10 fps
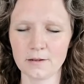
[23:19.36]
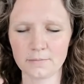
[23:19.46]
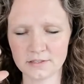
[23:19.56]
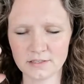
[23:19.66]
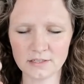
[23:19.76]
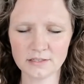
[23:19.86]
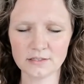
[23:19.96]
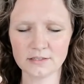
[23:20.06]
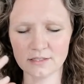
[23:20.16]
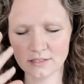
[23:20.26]
But this
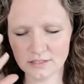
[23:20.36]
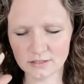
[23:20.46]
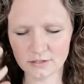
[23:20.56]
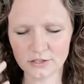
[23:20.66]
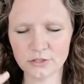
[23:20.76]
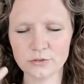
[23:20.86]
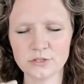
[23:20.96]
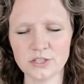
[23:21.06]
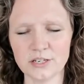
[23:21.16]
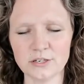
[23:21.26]
is a
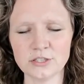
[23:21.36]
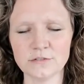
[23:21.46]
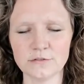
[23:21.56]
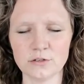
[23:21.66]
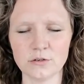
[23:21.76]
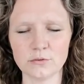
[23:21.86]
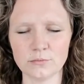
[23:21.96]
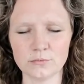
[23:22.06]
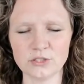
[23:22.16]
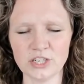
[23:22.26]
huge energy
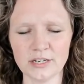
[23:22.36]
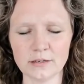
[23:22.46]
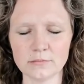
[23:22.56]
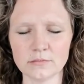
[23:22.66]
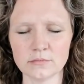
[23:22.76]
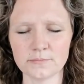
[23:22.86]
flow jam.